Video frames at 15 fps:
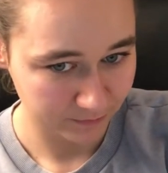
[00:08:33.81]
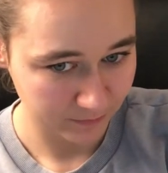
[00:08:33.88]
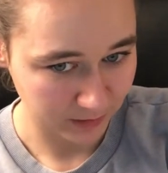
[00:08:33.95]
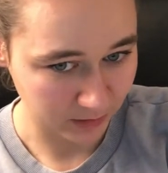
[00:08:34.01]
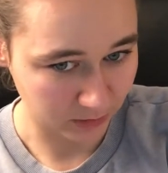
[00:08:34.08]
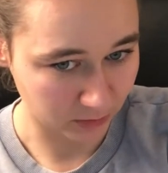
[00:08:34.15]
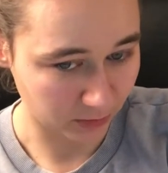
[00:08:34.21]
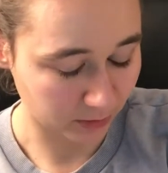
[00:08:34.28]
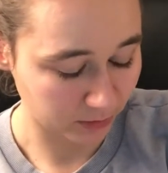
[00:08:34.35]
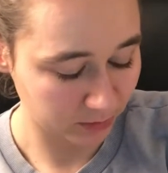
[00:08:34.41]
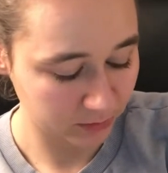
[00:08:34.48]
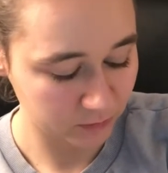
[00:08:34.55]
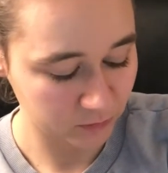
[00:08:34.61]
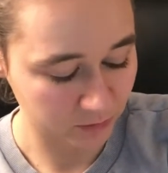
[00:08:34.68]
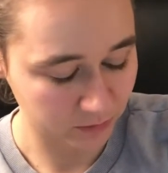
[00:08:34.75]
You are
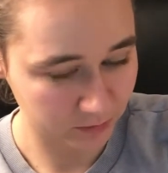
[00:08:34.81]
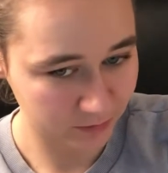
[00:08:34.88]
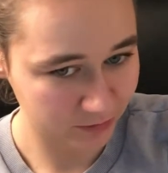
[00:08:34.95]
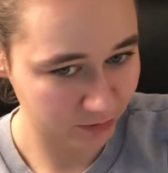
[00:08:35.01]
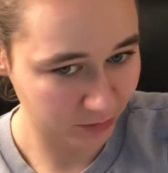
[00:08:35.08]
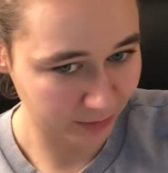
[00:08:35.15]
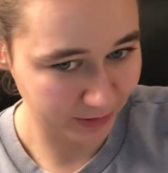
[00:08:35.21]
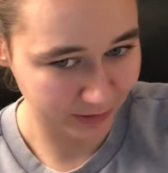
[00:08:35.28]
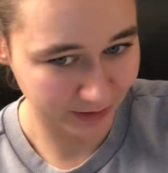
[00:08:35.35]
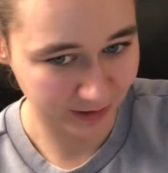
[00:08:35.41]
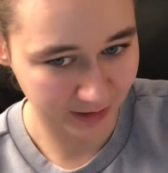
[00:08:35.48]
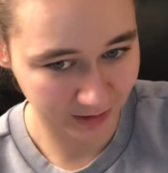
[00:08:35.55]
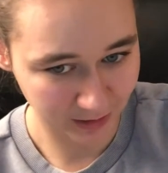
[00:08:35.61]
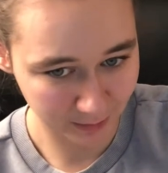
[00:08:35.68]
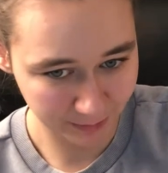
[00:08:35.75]
just so
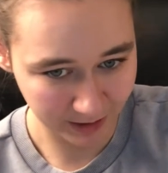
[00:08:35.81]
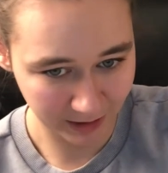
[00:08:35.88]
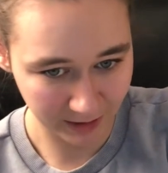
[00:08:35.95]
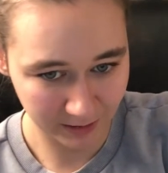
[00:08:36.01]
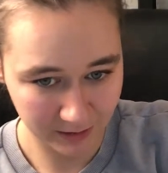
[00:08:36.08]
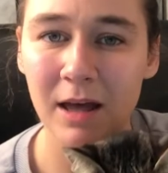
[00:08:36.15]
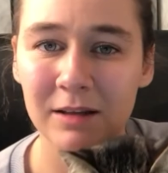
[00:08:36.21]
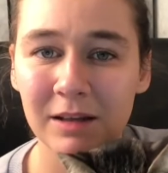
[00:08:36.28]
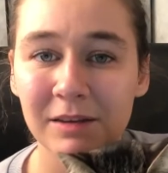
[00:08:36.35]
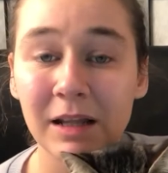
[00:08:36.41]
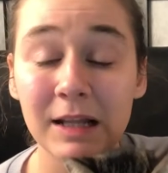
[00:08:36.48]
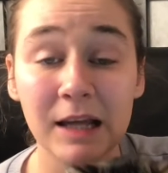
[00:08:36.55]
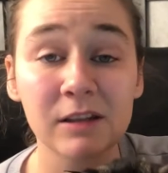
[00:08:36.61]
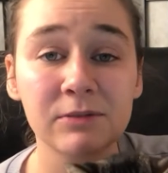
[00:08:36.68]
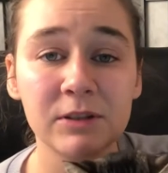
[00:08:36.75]
annoying. Oh my god. And then the
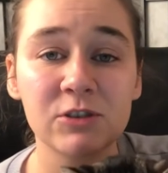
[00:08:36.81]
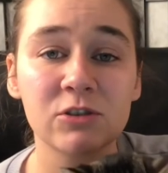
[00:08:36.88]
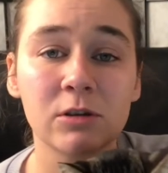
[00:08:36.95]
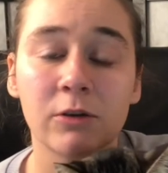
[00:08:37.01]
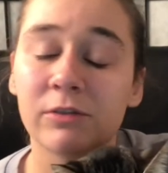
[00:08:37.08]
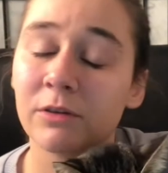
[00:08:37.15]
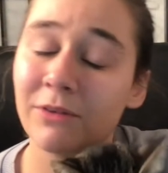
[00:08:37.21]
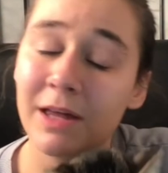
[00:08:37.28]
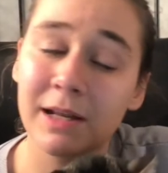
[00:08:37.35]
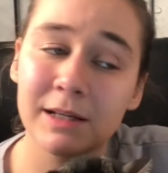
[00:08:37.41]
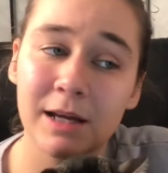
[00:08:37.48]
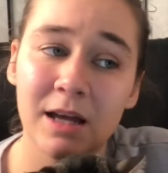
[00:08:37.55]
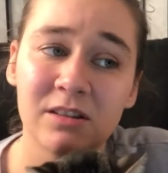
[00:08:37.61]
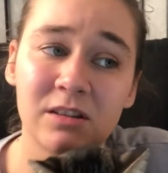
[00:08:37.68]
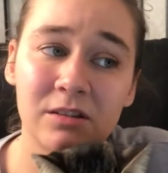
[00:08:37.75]
last feature of Savannah
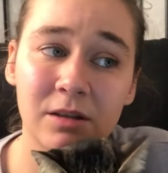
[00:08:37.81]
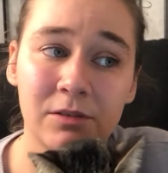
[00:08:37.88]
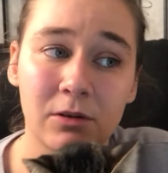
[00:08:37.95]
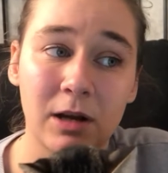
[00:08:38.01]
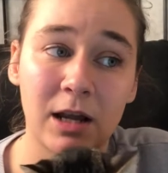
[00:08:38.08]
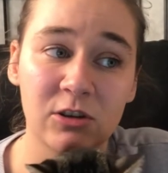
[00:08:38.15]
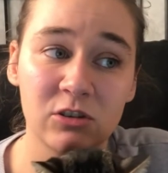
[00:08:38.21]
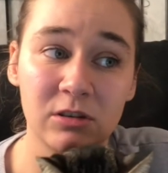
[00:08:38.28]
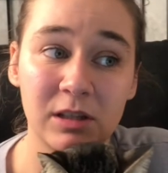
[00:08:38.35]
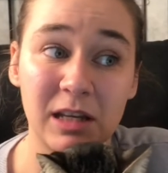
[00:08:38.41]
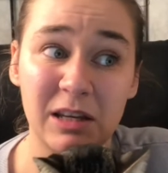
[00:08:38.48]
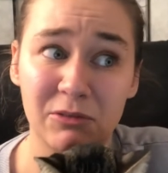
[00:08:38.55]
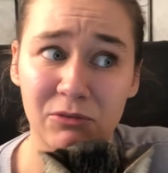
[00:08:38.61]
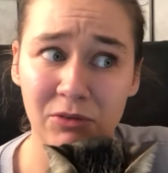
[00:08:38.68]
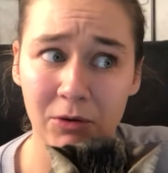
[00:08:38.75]
cats is that they're
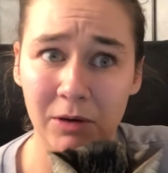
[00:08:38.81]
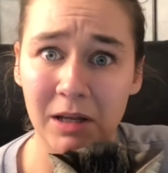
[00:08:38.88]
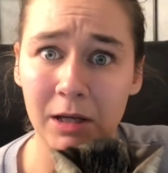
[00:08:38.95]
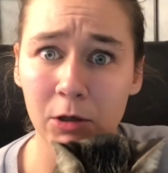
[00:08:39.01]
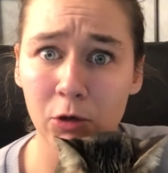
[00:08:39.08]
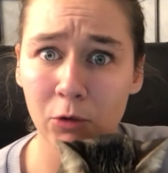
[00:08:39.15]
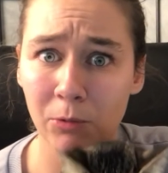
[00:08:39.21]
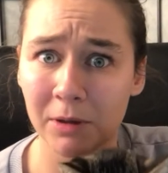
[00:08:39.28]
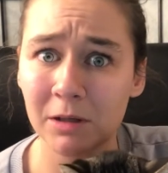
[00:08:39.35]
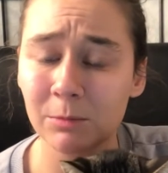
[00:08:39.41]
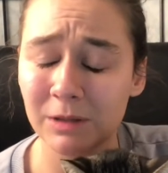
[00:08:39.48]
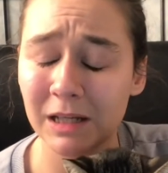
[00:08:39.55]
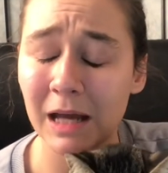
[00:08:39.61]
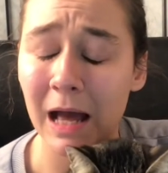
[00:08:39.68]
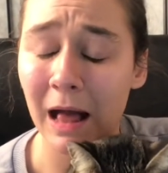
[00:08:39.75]
actually a very
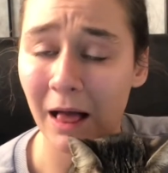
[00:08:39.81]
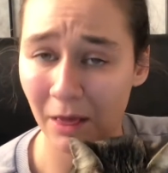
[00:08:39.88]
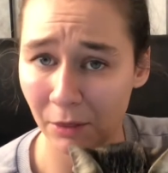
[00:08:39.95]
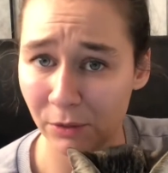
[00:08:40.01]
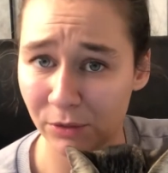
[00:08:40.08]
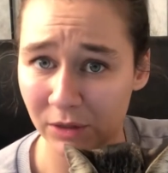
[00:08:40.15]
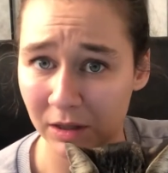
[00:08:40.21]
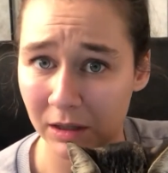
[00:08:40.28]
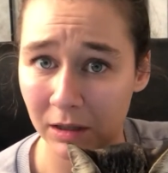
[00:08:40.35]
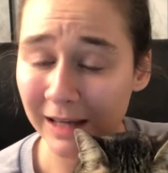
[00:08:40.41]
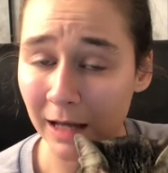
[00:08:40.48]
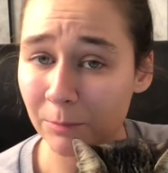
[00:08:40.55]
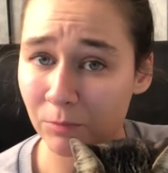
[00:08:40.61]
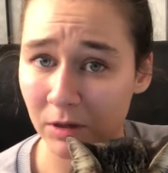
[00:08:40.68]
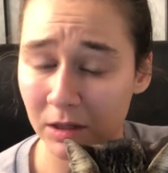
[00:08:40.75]
incredibly healthy
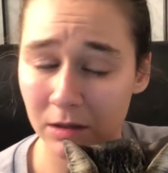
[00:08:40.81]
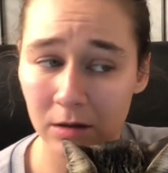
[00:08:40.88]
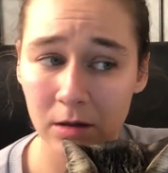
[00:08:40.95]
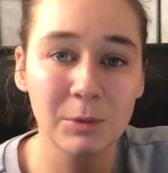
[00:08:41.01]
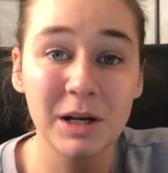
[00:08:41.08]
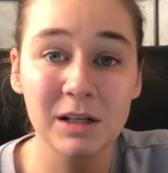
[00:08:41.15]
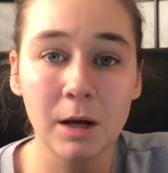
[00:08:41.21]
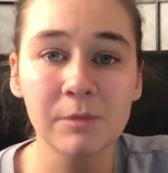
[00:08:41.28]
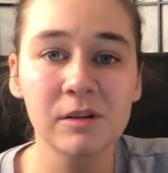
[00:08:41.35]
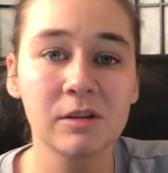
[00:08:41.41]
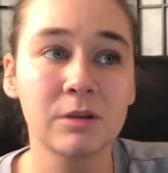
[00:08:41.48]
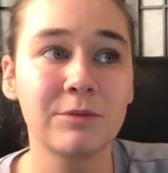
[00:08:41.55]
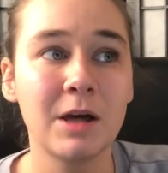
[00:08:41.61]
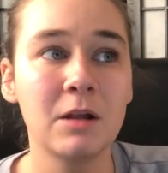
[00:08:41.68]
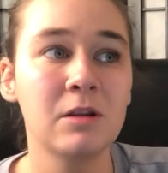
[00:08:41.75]
cat breed. When it comes to
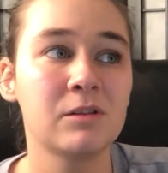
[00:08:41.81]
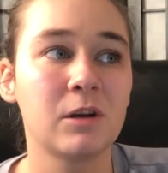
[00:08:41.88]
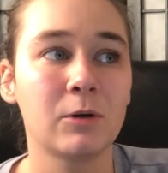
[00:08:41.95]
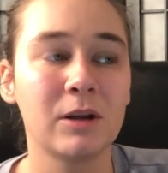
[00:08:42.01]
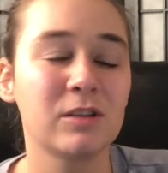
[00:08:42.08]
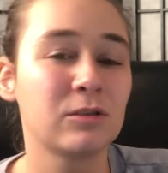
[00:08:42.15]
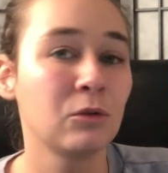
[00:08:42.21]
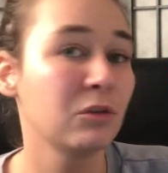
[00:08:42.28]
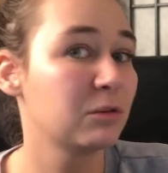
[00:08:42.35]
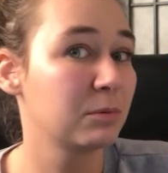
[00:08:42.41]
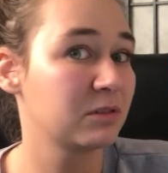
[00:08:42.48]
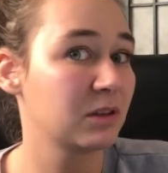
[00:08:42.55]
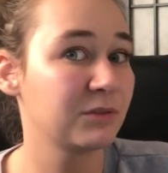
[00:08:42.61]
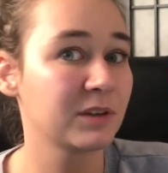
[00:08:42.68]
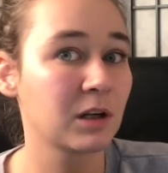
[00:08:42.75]
Savannahs, there is no
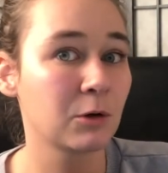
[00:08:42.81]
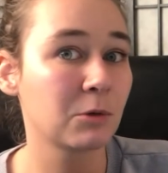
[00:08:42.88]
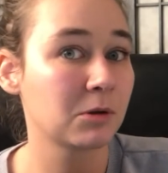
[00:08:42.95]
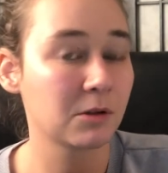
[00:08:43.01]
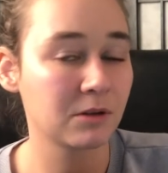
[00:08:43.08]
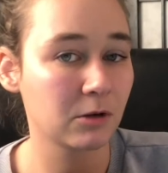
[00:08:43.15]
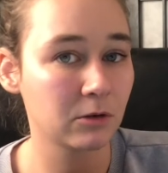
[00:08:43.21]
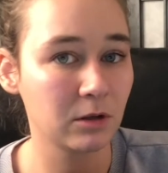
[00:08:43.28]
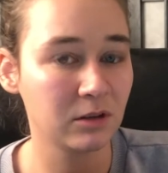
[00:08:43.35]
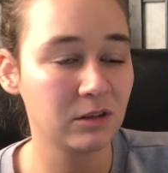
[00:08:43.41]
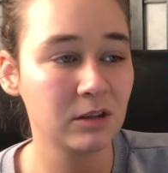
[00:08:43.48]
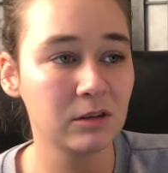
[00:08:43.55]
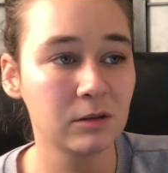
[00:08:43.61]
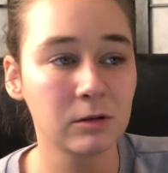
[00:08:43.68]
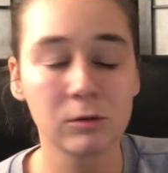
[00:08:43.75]
specific hereditary
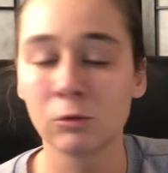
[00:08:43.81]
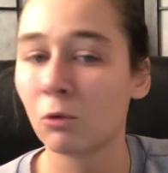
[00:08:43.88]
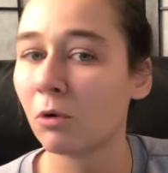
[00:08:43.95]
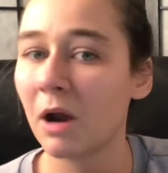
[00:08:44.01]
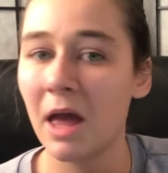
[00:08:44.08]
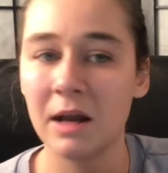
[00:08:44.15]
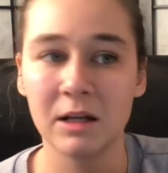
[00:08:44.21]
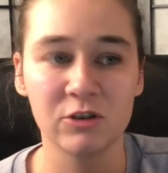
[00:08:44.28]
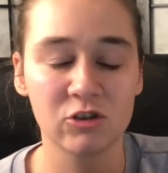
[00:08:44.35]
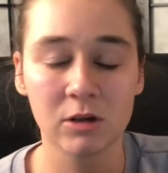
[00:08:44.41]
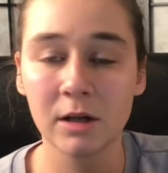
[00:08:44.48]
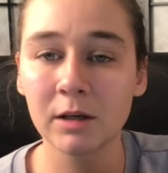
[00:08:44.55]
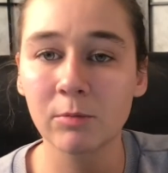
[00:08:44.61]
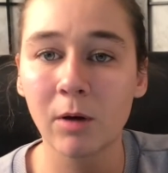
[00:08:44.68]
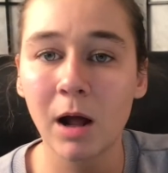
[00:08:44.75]
diseases nor any
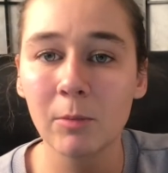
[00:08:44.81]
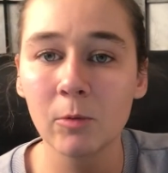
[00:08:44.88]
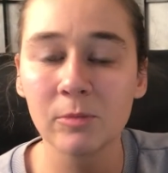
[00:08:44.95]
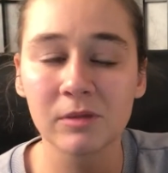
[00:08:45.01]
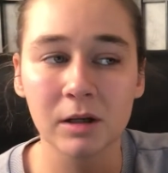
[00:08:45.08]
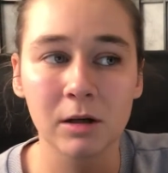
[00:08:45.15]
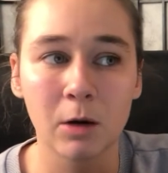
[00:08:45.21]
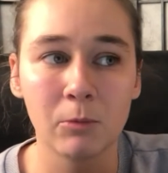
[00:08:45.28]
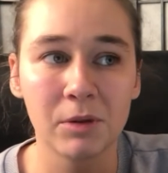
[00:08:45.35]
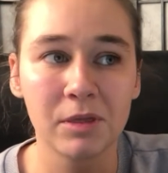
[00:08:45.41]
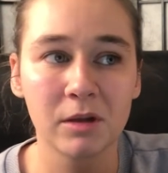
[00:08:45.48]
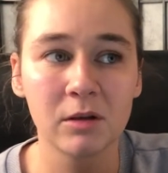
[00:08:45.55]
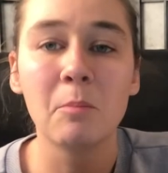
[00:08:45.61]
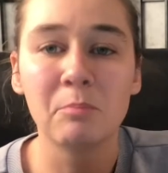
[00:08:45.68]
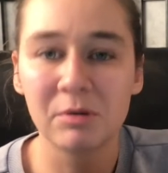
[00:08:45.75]
genetic problems that come with
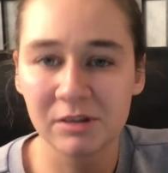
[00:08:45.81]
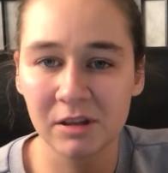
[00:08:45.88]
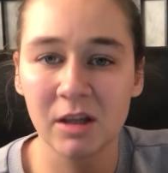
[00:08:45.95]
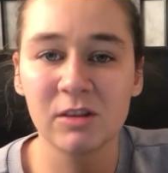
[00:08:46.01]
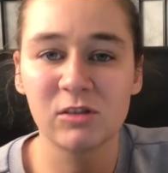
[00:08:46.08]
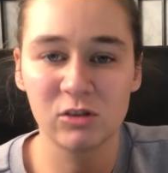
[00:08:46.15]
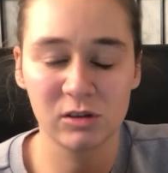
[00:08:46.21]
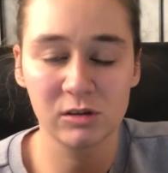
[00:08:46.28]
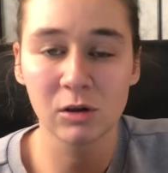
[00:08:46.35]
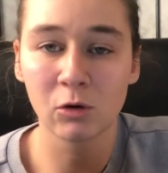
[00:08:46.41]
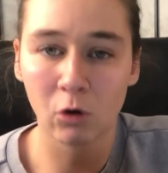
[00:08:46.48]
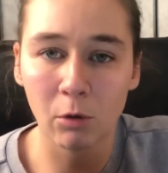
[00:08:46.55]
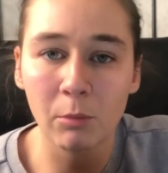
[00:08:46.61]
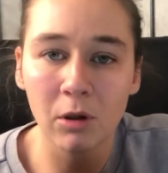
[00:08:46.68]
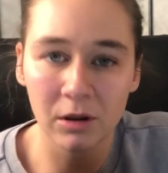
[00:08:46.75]
it, besides just the
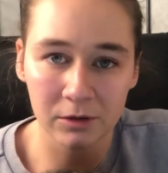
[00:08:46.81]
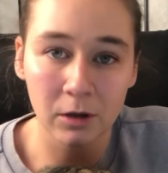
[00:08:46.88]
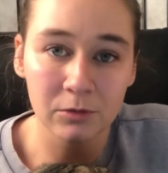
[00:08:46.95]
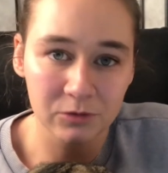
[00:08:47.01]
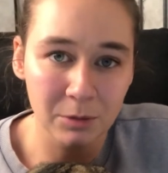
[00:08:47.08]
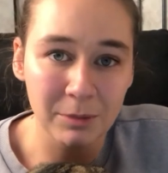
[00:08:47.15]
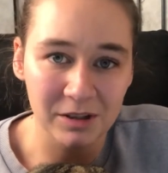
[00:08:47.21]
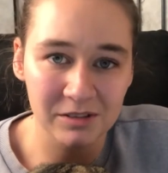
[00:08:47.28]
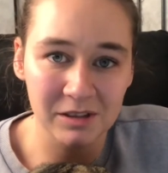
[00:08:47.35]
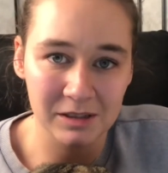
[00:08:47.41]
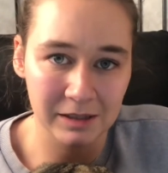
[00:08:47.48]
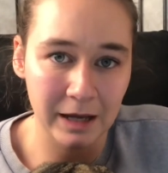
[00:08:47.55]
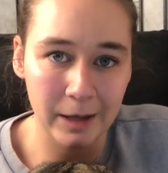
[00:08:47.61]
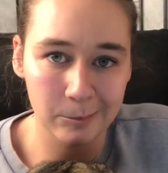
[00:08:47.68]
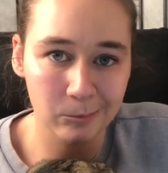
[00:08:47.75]
normal domestic
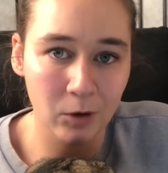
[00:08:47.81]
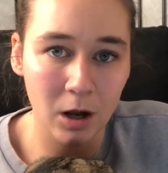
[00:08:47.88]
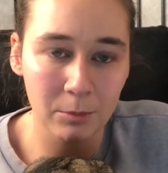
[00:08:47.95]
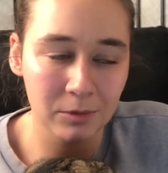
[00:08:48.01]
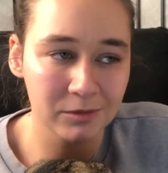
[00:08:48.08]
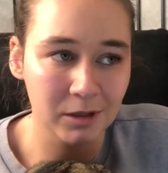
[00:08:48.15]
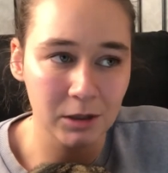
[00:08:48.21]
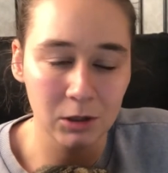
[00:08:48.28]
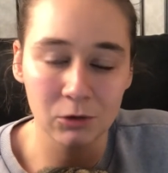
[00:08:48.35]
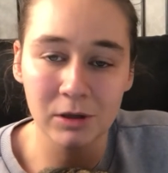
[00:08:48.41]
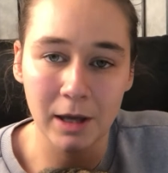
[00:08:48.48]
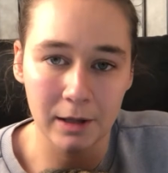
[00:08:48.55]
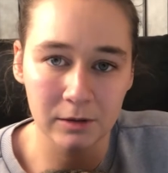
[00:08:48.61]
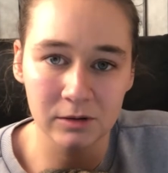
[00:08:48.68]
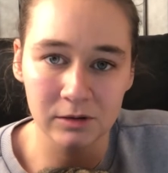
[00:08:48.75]
cat problems that you
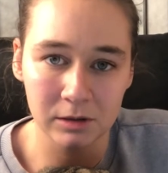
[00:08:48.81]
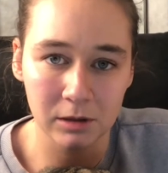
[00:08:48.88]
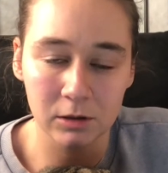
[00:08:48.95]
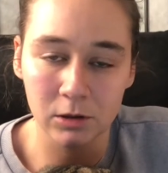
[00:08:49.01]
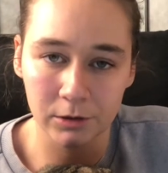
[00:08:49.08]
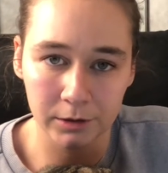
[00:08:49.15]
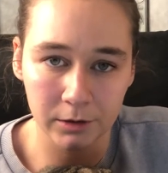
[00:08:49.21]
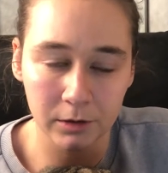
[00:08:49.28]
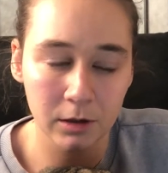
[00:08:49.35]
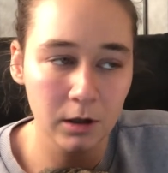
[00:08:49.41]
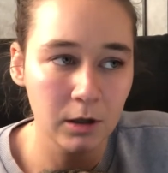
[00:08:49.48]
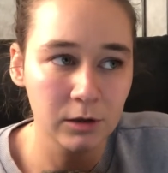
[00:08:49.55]
can see occur.